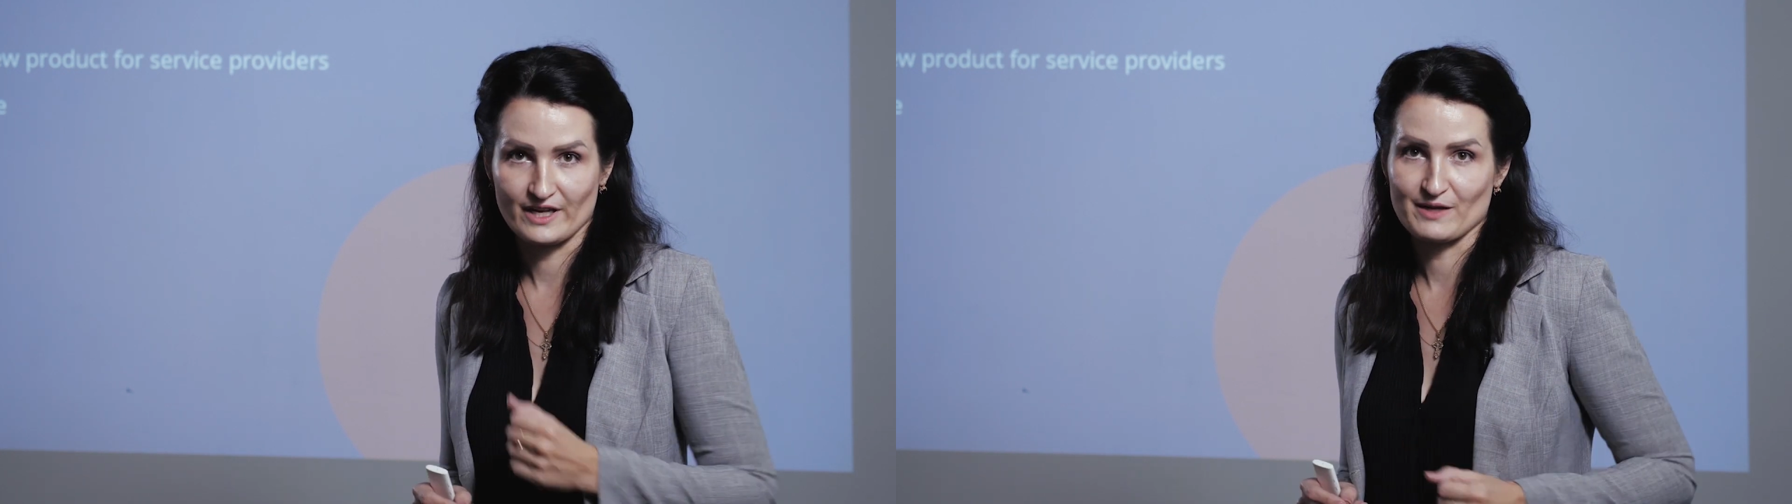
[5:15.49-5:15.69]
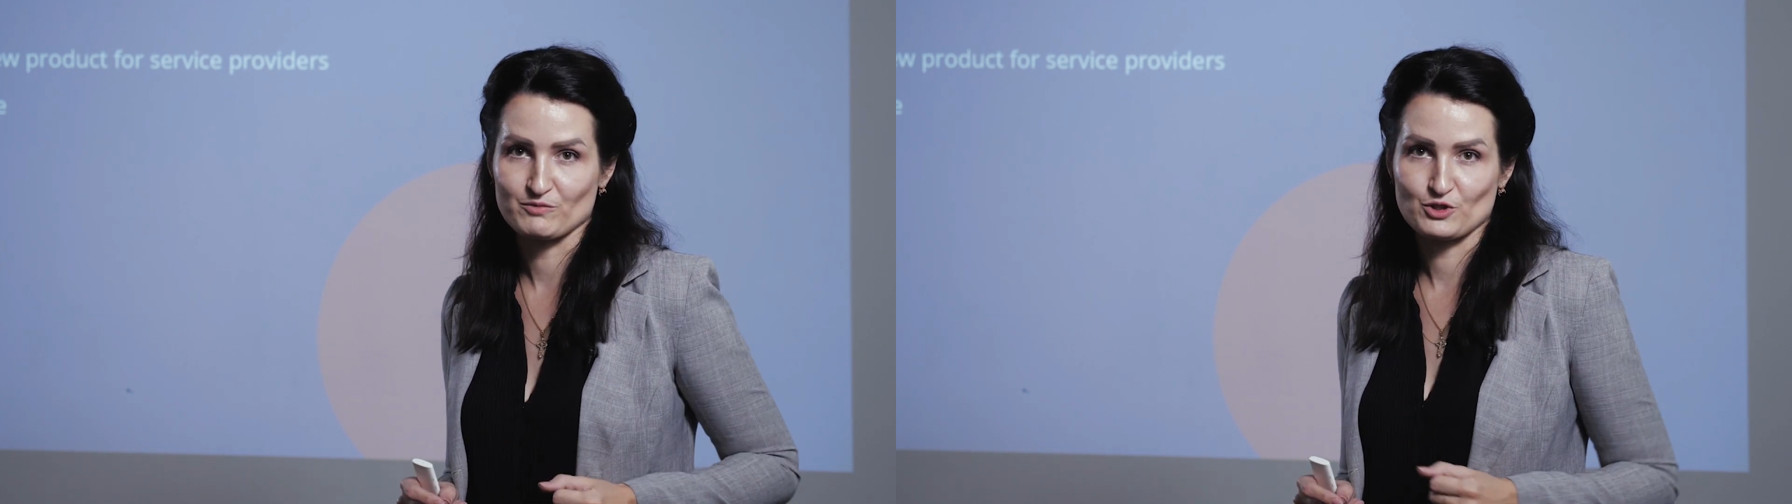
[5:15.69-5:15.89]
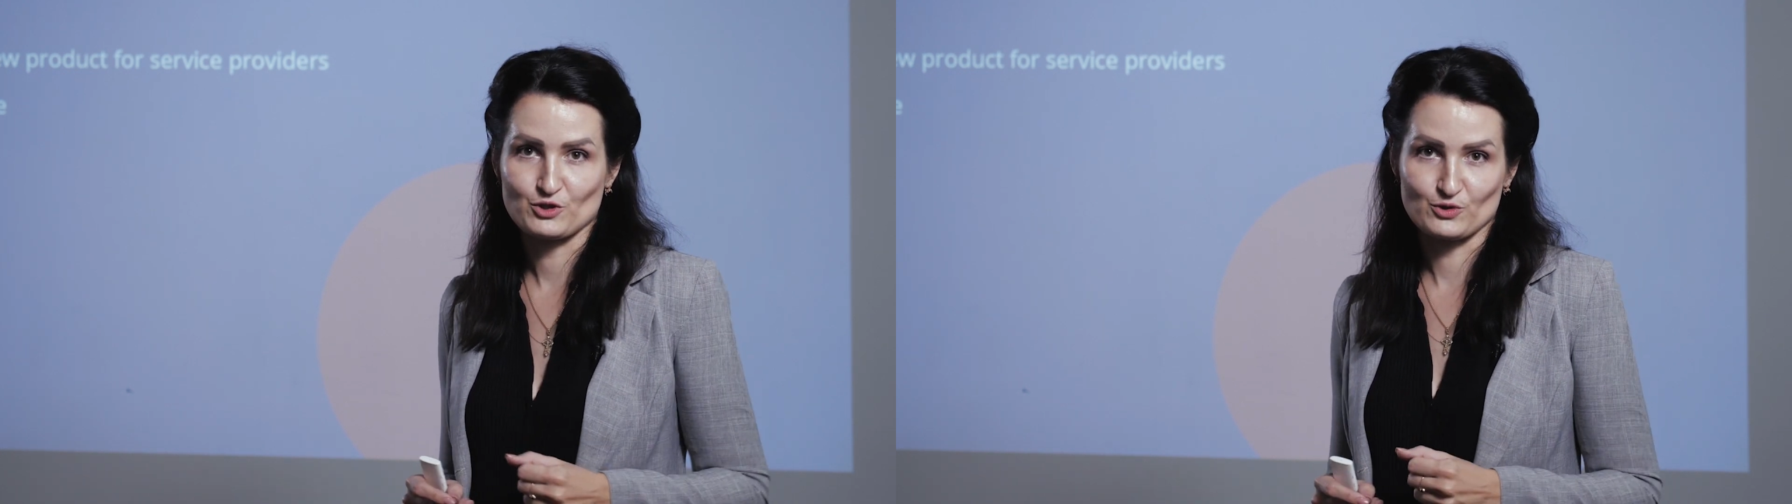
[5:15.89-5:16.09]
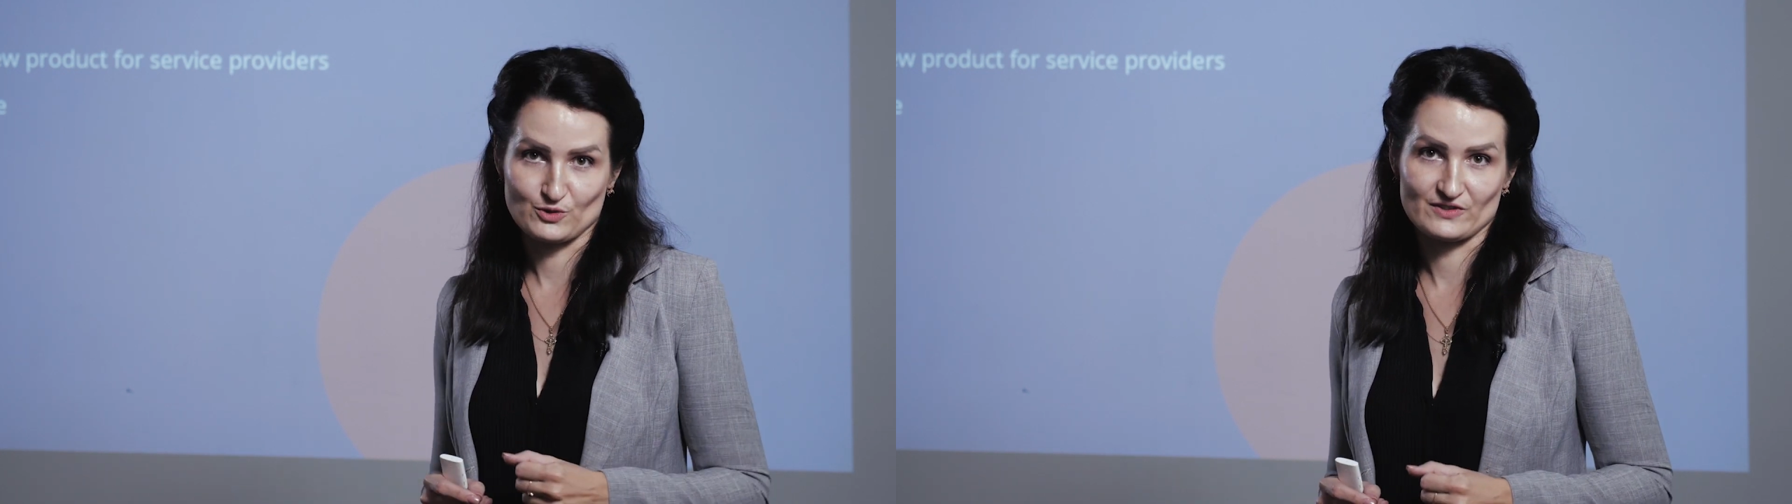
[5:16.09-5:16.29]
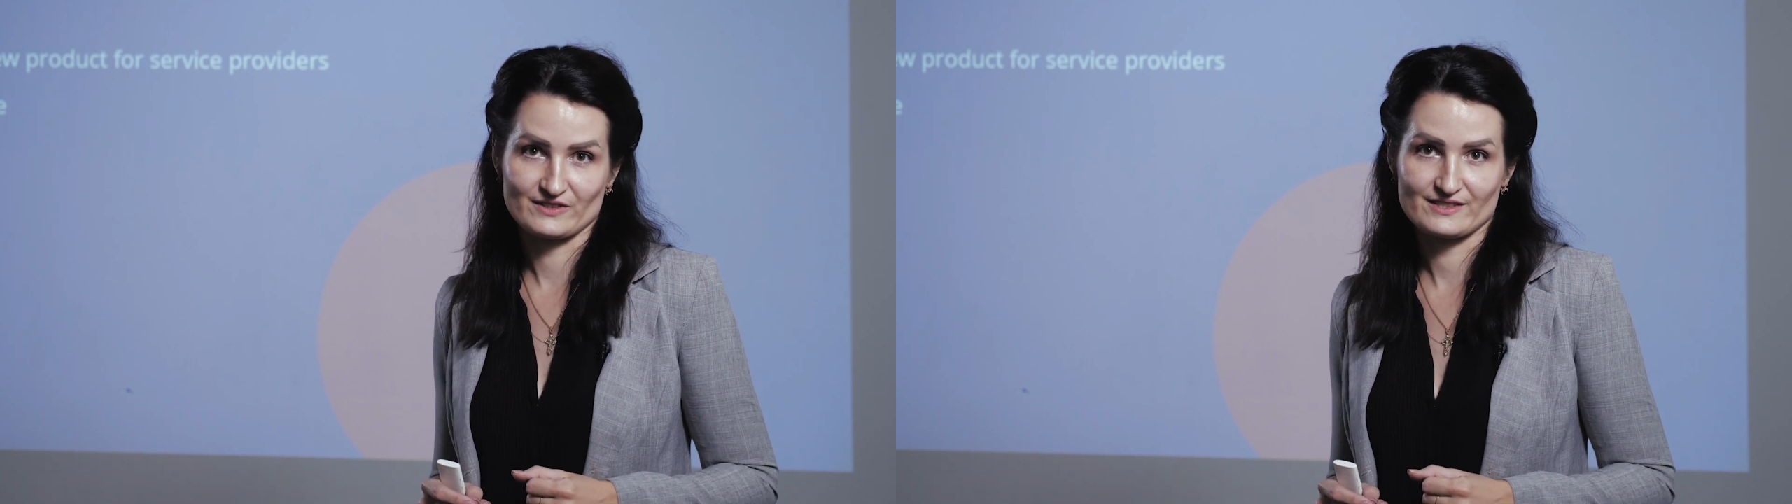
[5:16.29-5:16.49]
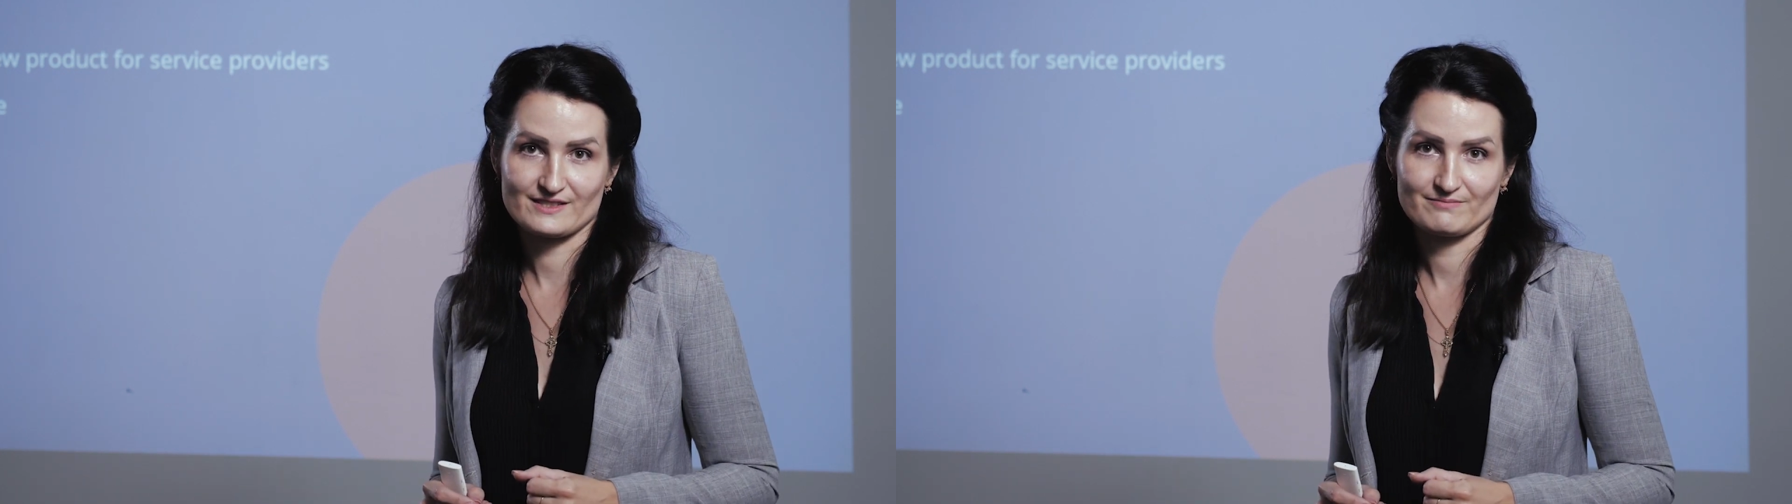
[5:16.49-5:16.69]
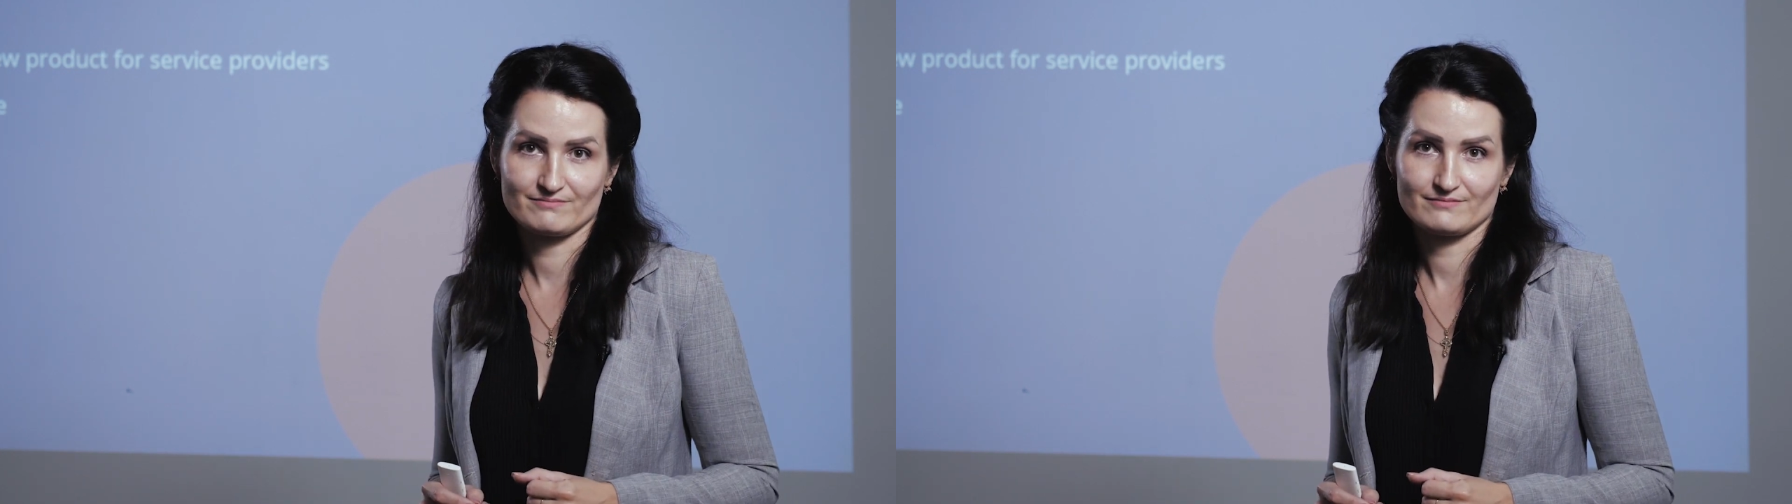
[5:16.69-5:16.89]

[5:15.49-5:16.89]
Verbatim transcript: named users.